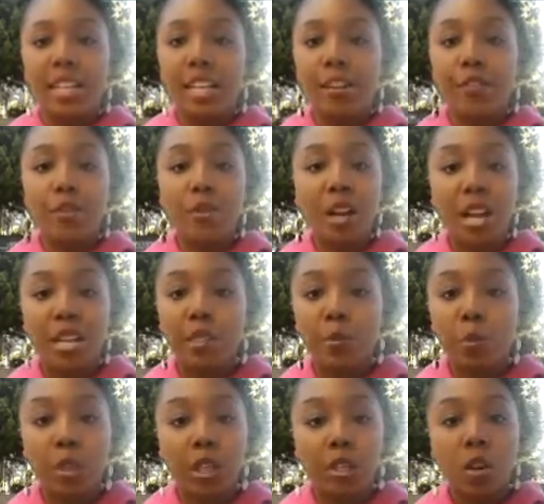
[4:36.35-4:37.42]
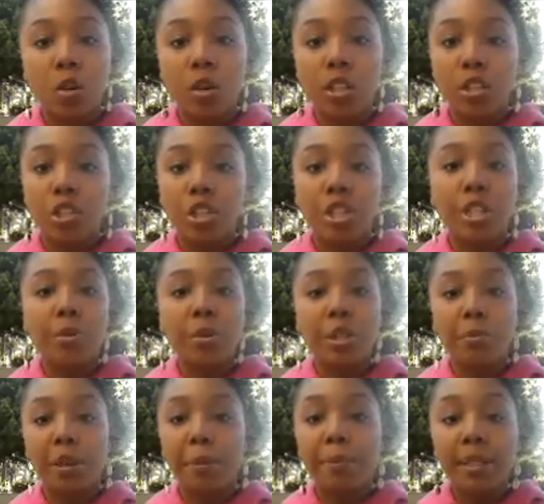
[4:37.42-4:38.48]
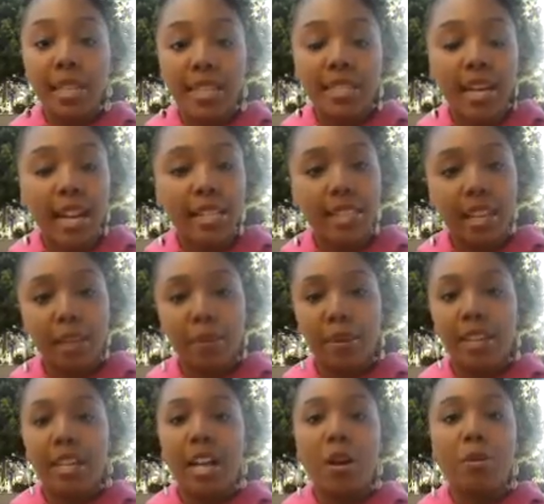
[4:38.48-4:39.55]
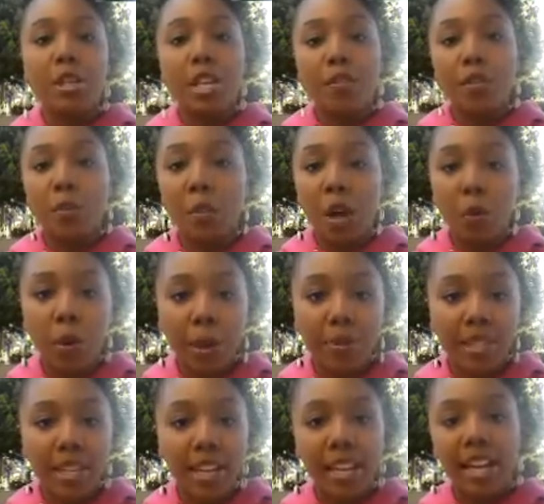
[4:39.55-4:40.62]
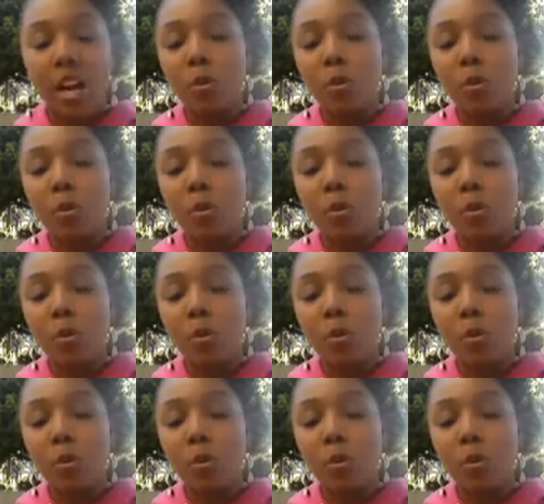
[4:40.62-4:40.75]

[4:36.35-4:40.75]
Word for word: And if you guys want to go on the journey with me, please contact me, and I will give you my website.